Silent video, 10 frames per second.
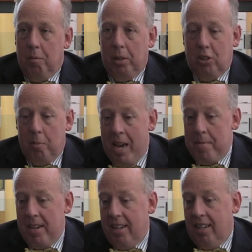but you
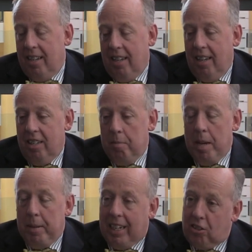may be
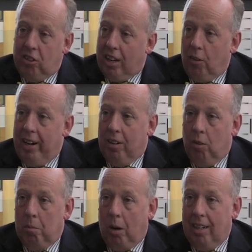
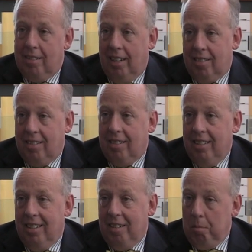accelerating one process
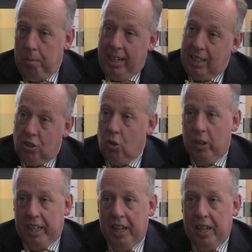by controlling